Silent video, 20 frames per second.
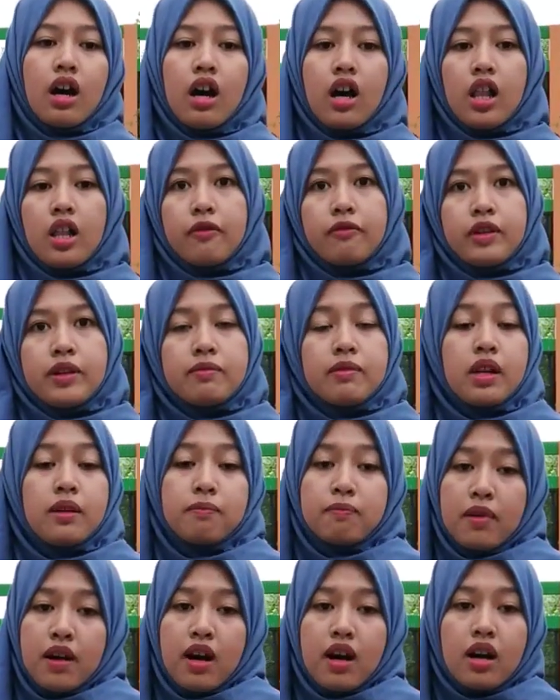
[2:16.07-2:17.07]
all
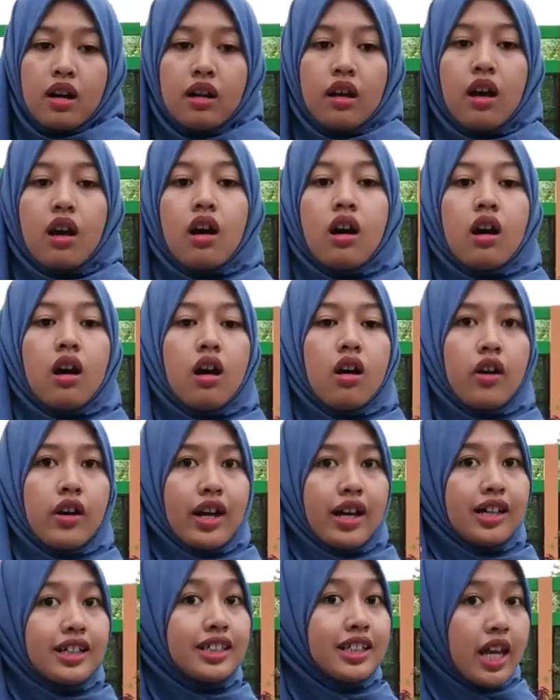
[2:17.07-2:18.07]
female part,
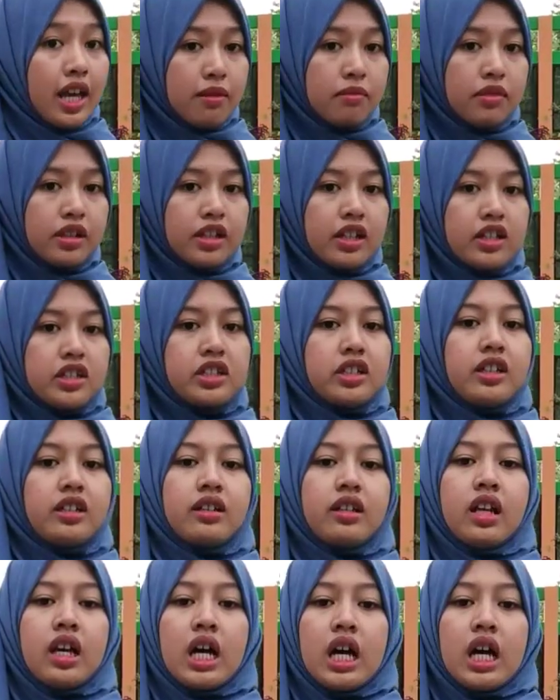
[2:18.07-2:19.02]
or a combination.